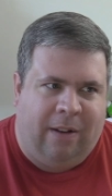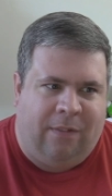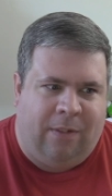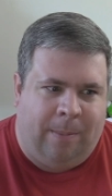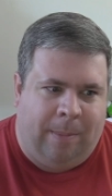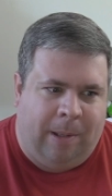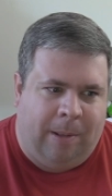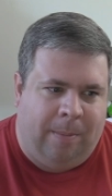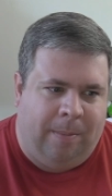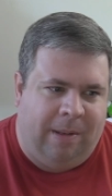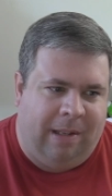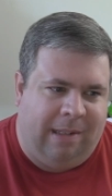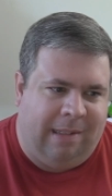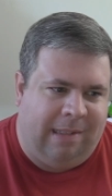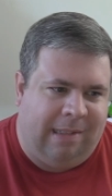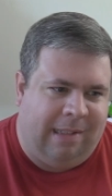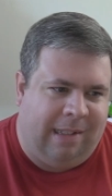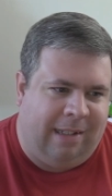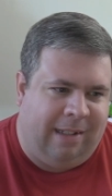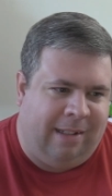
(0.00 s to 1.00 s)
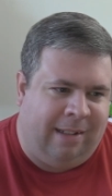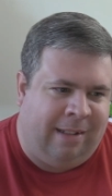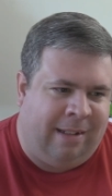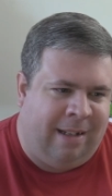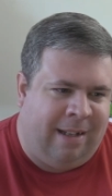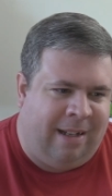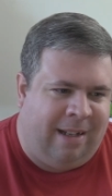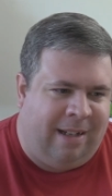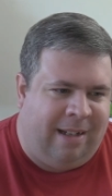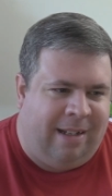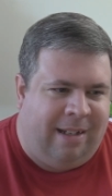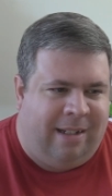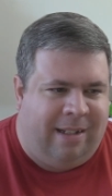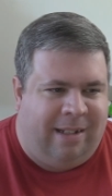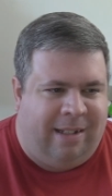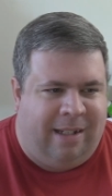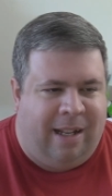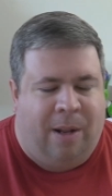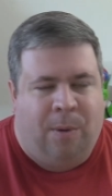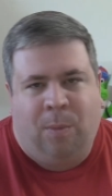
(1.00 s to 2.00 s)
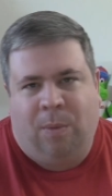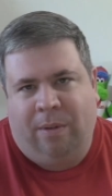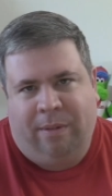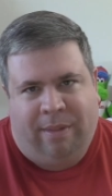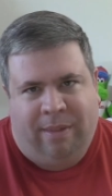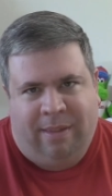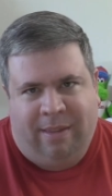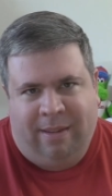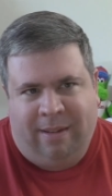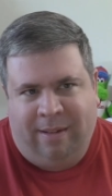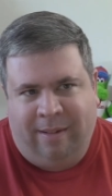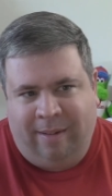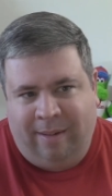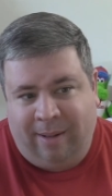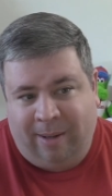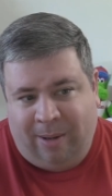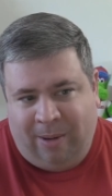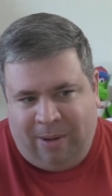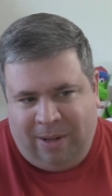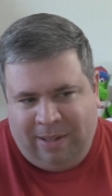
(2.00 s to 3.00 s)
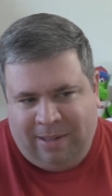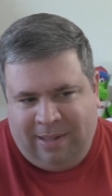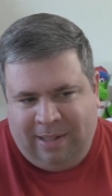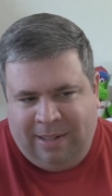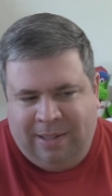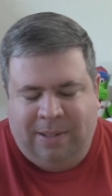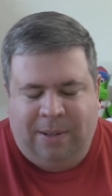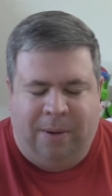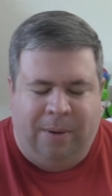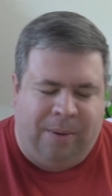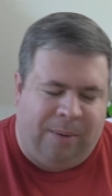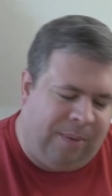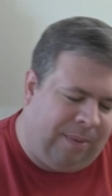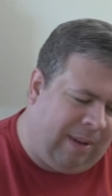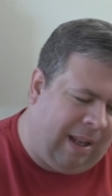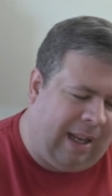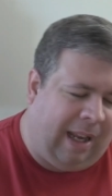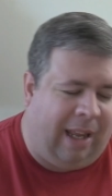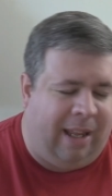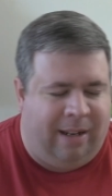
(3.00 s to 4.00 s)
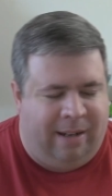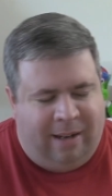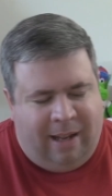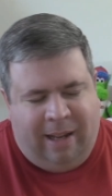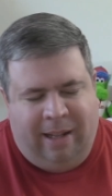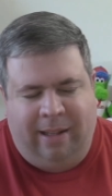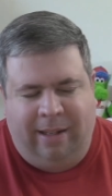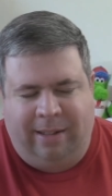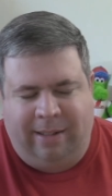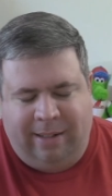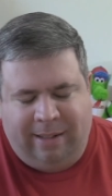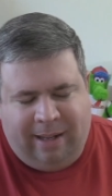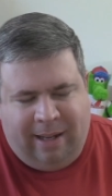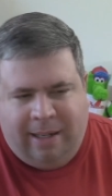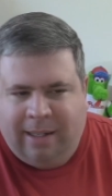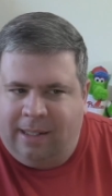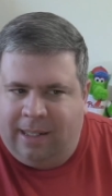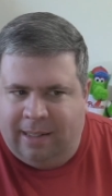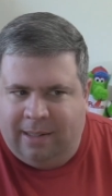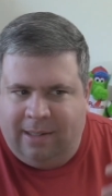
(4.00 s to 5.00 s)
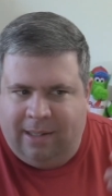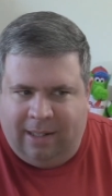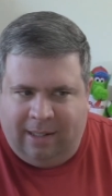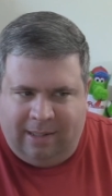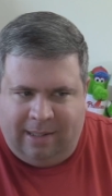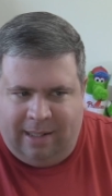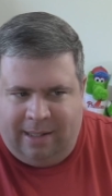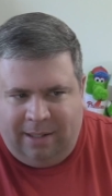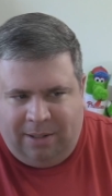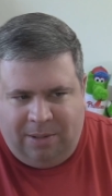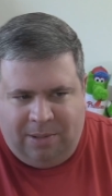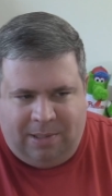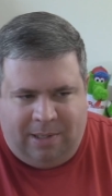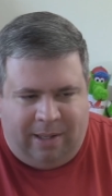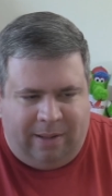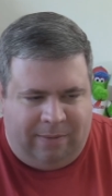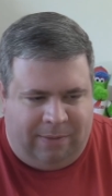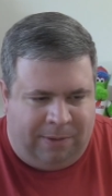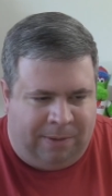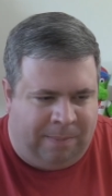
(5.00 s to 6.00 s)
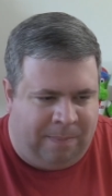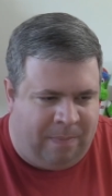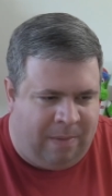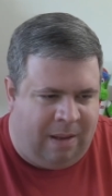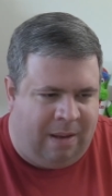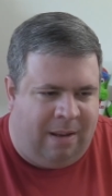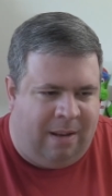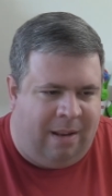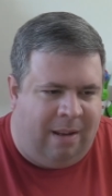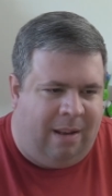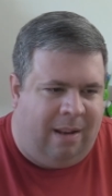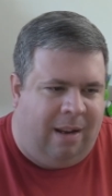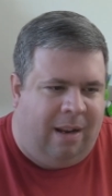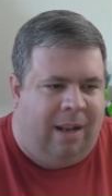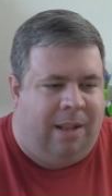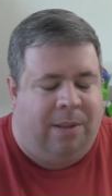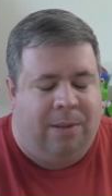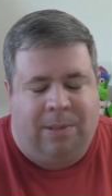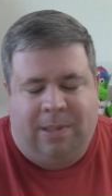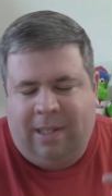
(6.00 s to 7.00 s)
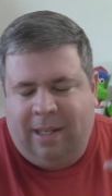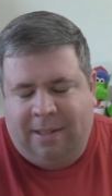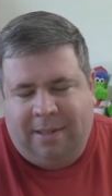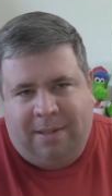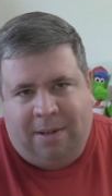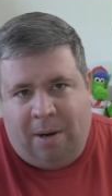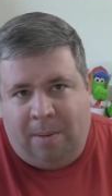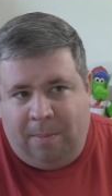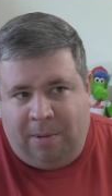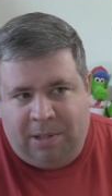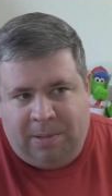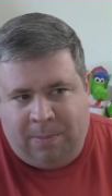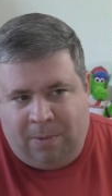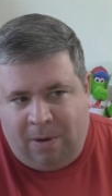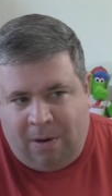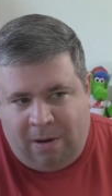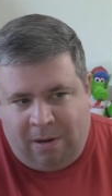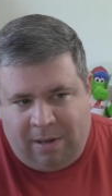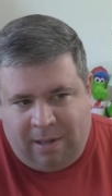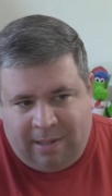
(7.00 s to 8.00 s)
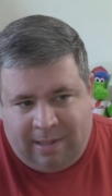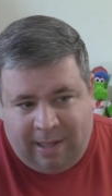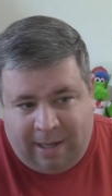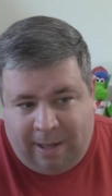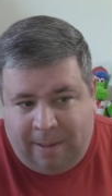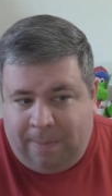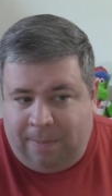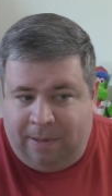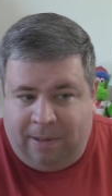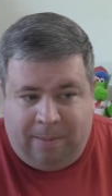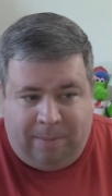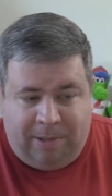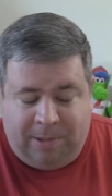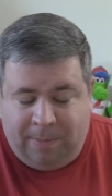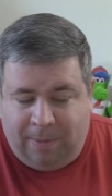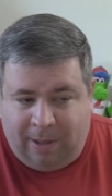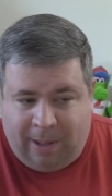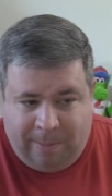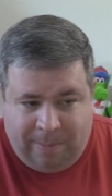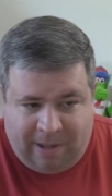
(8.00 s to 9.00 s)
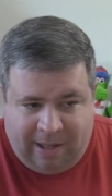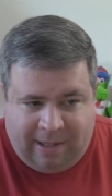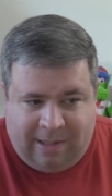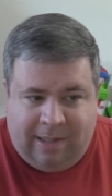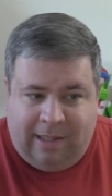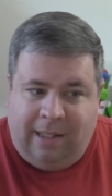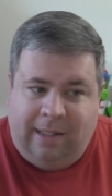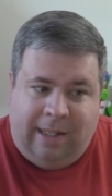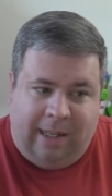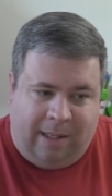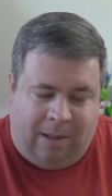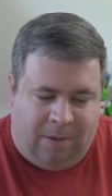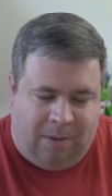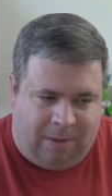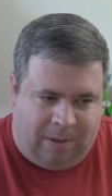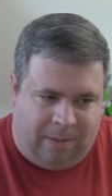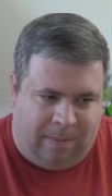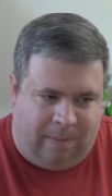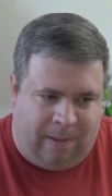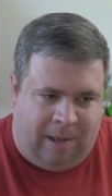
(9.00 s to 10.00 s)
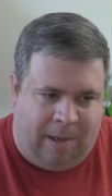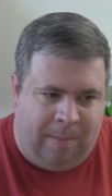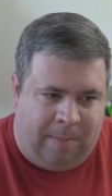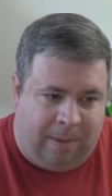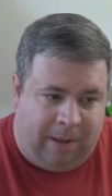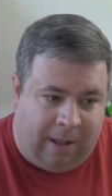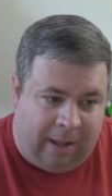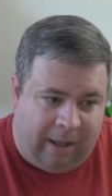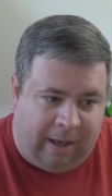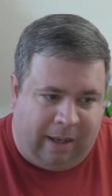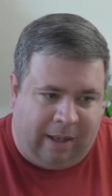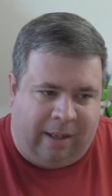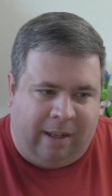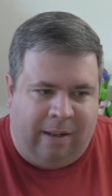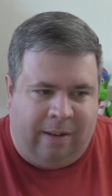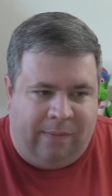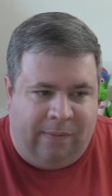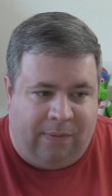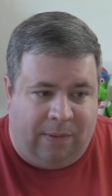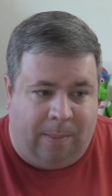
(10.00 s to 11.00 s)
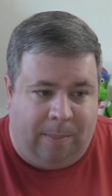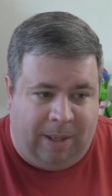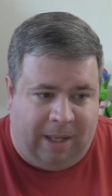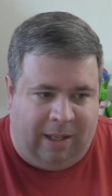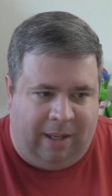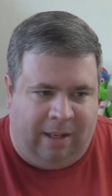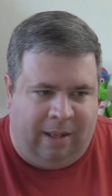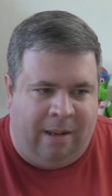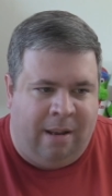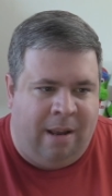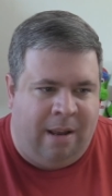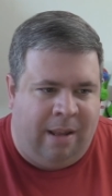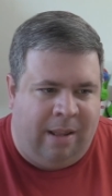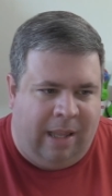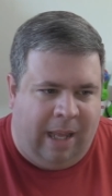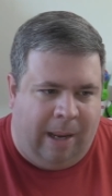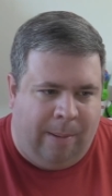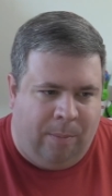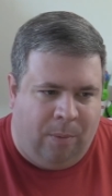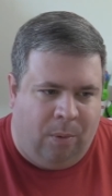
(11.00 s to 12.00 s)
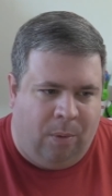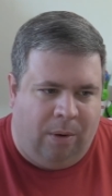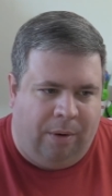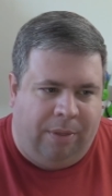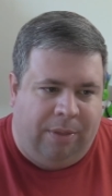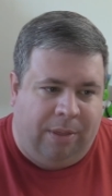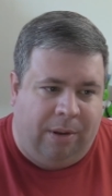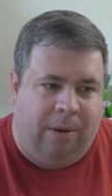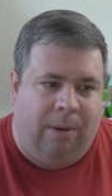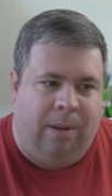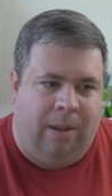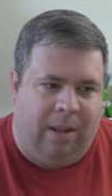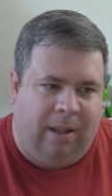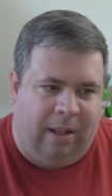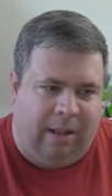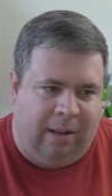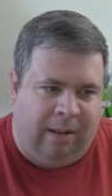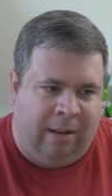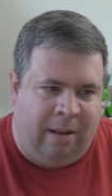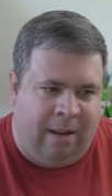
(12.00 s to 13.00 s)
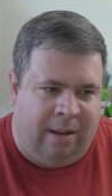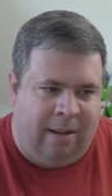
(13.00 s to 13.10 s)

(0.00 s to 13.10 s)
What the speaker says: from them is not worth the cost. And so again, I like to kind of test things at the user level. And those tests are much more harder to set up and they're much more complex and they take longer to run. But like for me, they more thoroughly